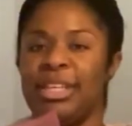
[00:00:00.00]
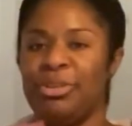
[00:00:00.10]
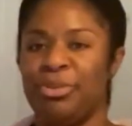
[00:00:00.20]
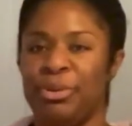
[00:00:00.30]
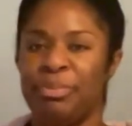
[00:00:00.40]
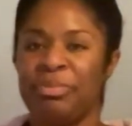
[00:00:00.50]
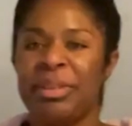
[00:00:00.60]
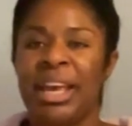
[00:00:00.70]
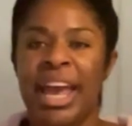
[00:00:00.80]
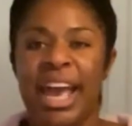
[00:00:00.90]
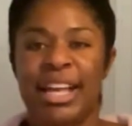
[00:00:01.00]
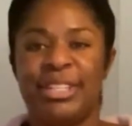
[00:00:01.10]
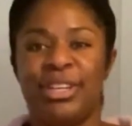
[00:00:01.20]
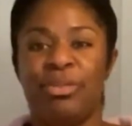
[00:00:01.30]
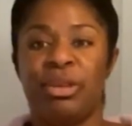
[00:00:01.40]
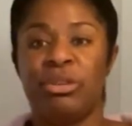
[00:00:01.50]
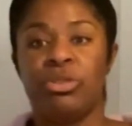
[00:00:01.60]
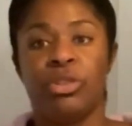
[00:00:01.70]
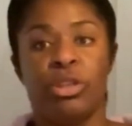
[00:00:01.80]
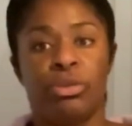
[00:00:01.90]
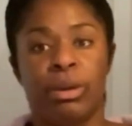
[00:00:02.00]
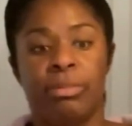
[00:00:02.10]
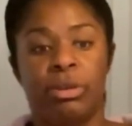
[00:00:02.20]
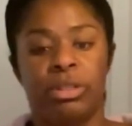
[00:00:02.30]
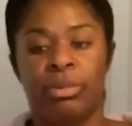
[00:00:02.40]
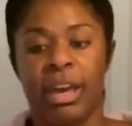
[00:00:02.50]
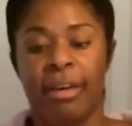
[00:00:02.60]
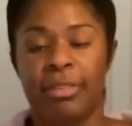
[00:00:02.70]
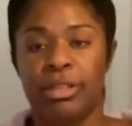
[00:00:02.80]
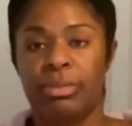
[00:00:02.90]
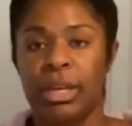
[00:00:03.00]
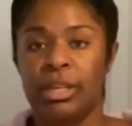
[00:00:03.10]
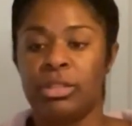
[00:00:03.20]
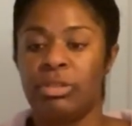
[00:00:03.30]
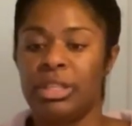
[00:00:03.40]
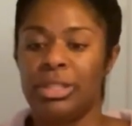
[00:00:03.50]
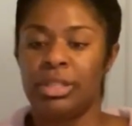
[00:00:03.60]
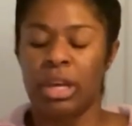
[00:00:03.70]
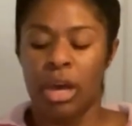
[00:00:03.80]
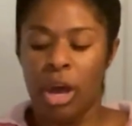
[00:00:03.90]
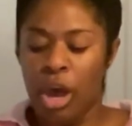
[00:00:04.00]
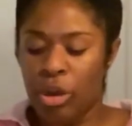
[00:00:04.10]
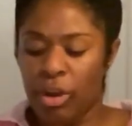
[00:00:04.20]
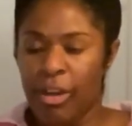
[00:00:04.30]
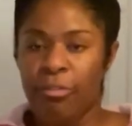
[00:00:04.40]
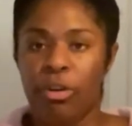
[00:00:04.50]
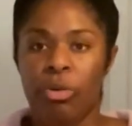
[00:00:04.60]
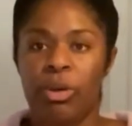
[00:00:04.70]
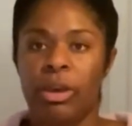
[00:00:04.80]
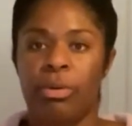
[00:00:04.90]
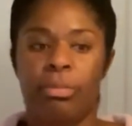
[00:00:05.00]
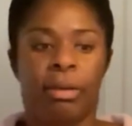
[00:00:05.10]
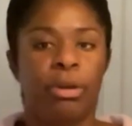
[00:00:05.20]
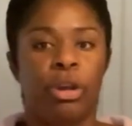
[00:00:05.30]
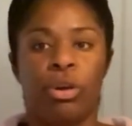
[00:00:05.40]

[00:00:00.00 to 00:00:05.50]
seed oil. And so those are the 3 meals that we have this week. So this is great for a week when maybe you're